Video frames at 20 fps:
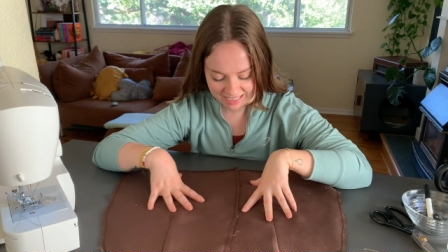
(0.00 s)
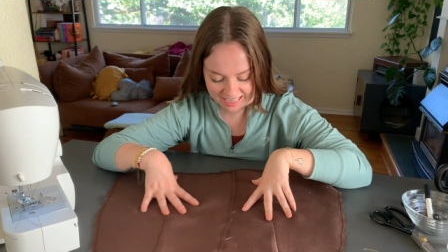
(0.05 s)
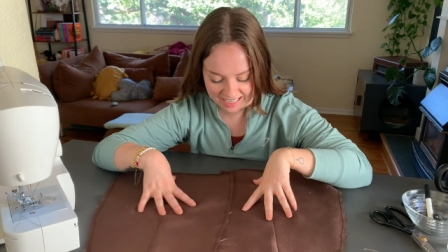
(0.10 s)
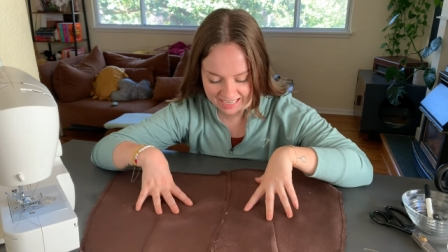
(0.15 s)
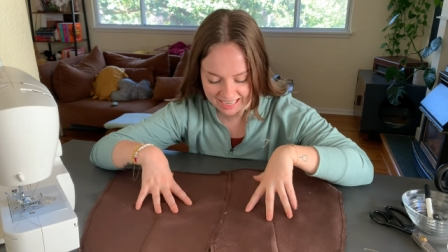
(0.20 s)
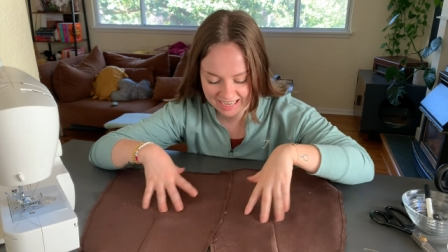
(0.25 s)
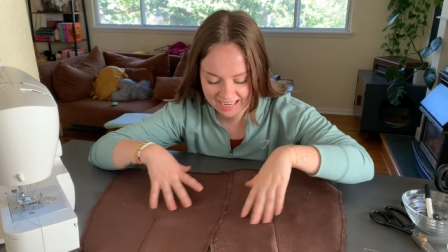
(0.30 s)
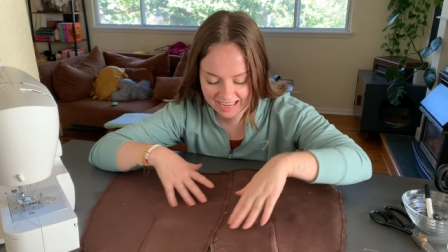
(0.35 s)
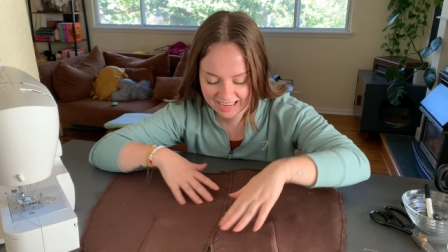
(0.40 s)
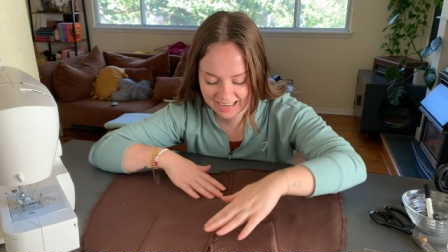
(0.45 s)

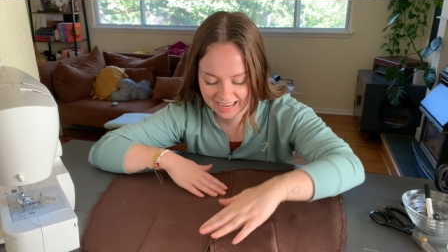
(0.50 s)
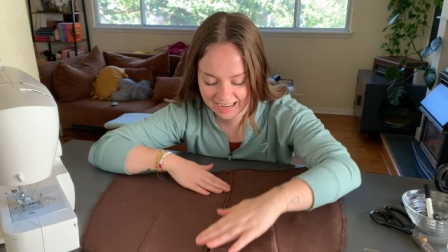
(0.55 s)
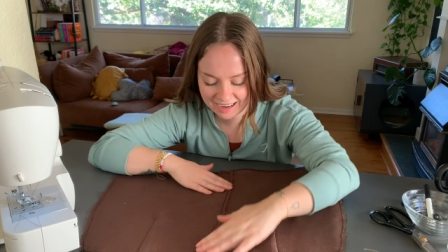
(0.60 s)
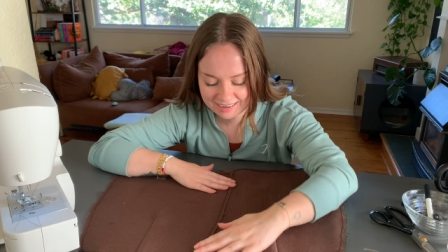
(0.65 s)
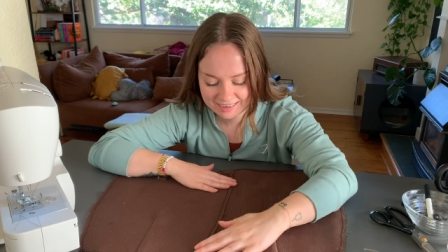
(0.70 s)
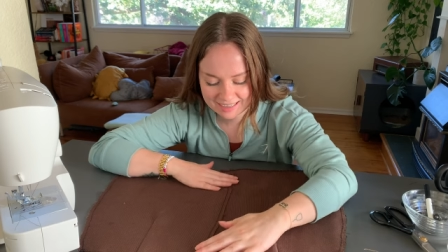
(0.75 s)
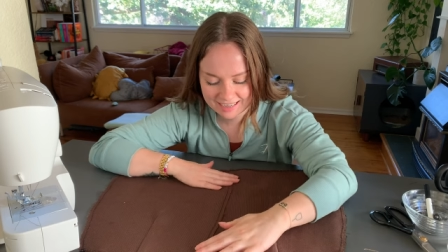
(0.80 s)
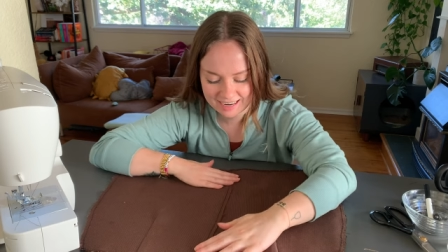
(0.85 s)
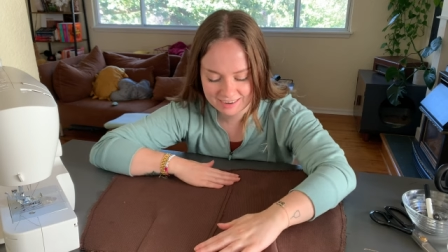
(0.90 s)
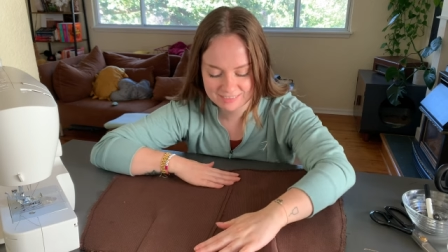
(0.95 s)

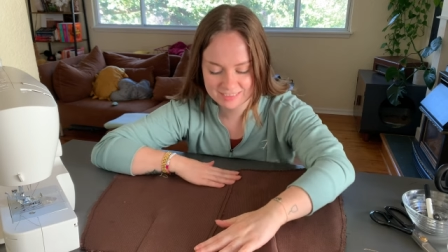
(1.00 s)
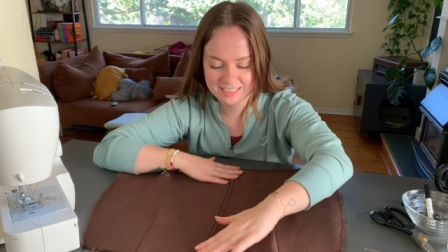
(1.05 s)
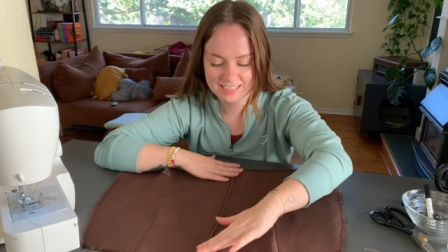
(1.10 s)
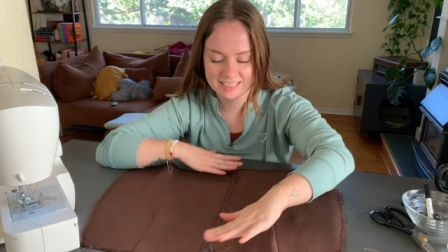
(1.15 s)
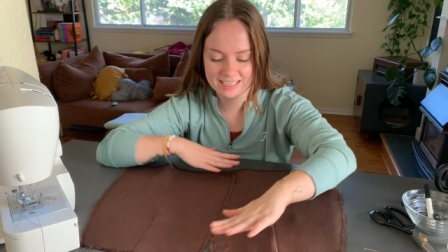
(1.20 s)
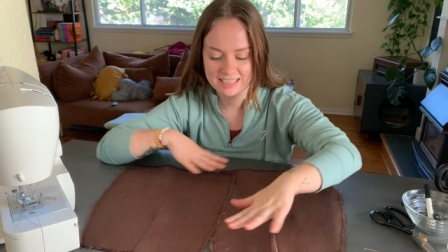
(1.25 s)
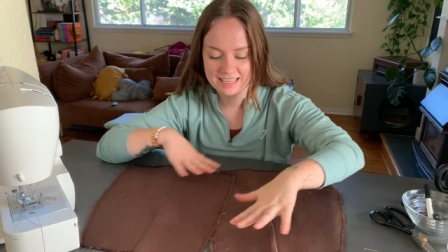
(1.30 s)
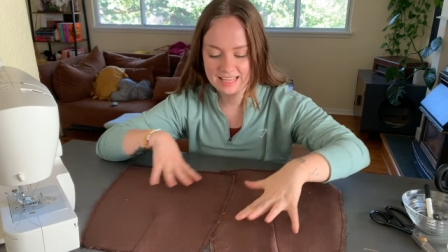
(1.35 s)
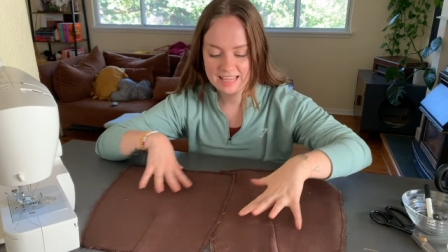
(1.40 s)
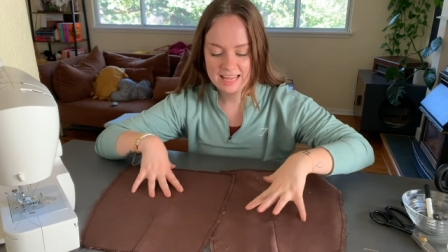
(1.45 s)
I'm gonna have
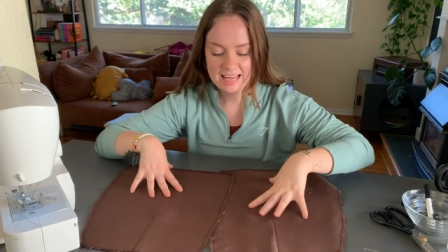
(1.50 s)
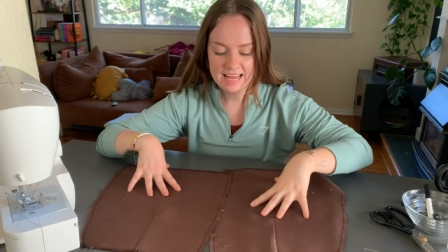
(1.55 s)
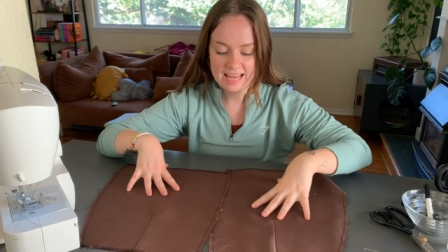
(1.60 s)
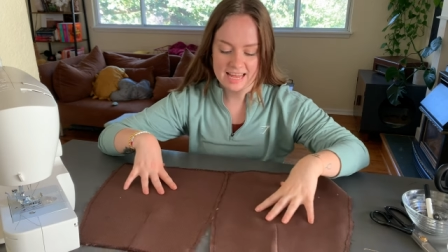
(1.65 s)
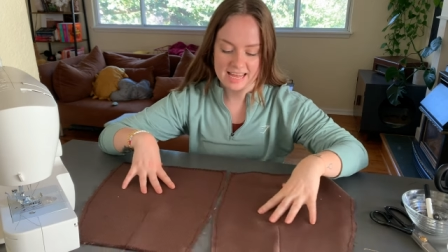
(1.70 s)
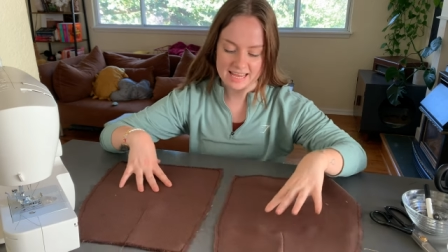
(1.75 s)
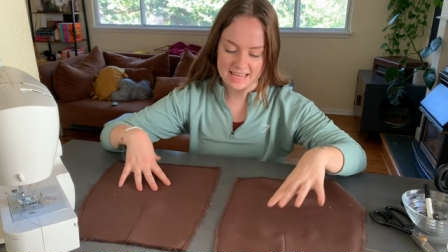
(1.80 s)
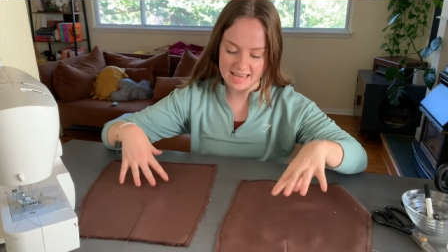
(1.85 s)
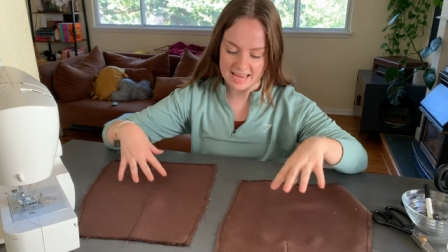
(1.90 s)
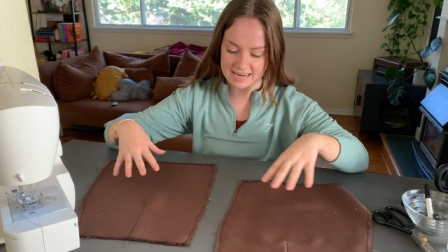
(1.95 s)

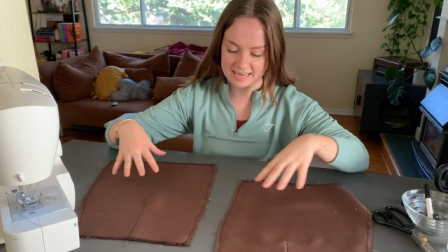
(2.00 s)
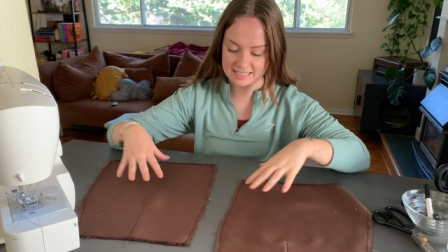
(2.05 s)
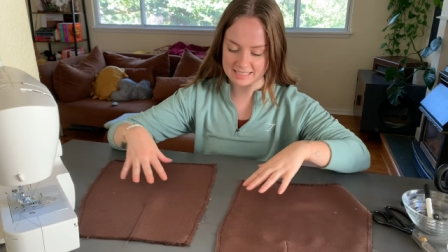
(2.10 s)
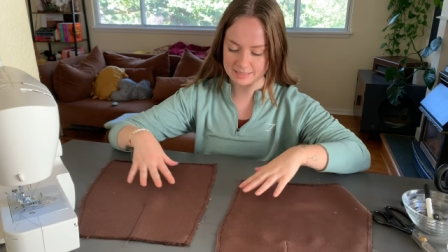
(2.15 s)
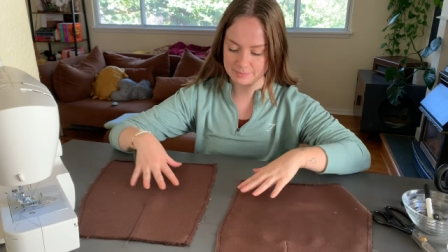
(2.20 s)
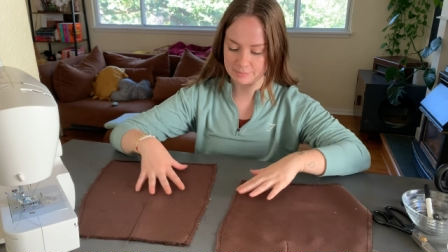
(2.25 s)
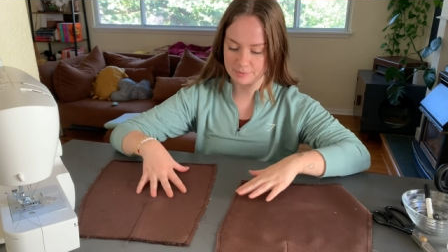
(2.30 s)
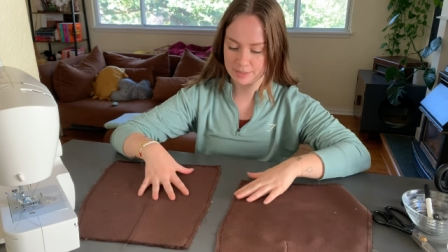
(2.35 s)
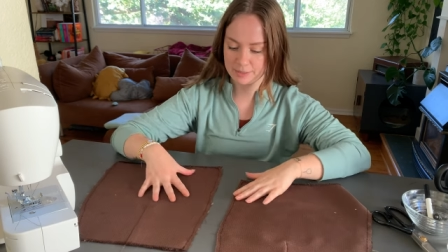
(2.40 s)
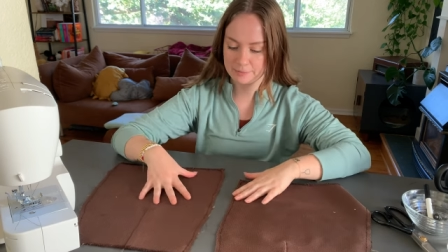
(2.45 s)
to get a
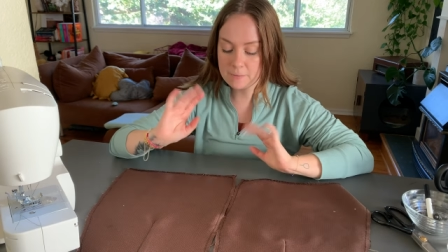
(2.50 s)
zipper.